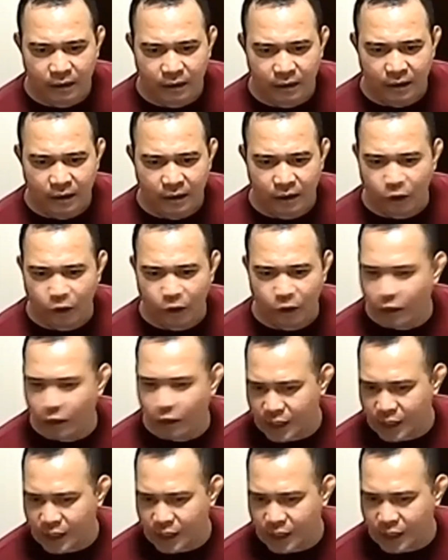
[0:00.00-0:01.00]
You understand
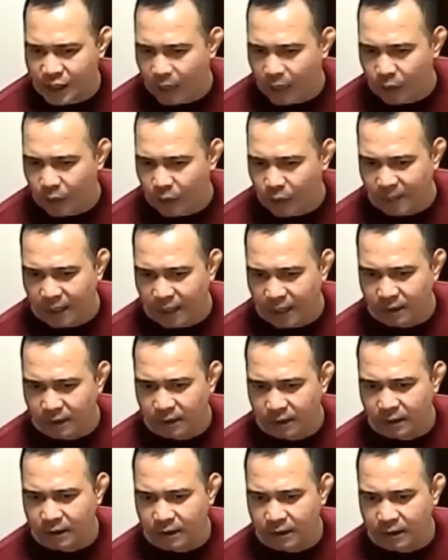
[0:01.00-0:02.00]
what I mean?
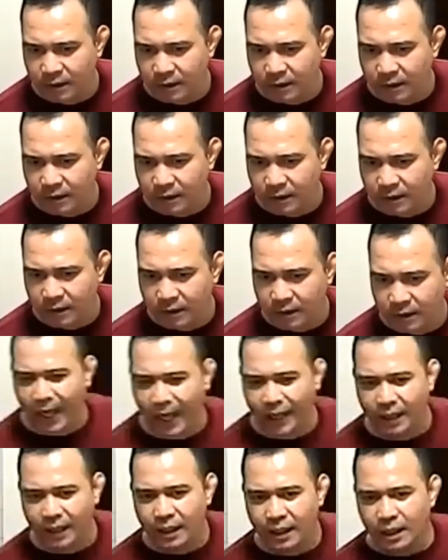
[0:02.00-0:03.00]
Okay?
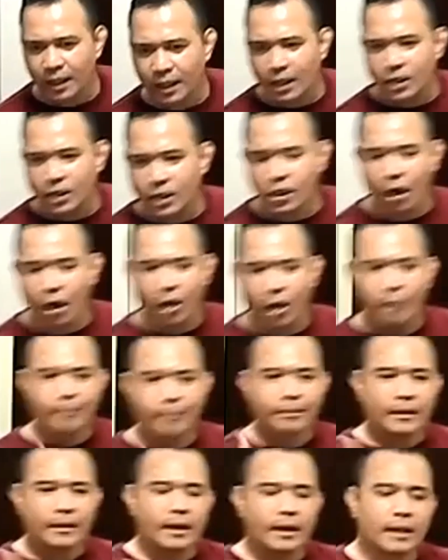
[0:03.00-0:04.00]
So
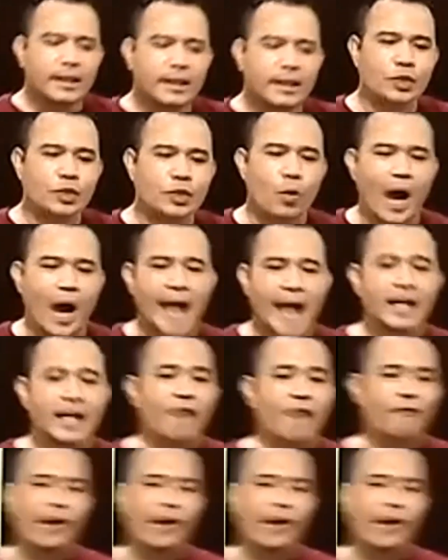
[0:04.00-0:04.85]
that's why the first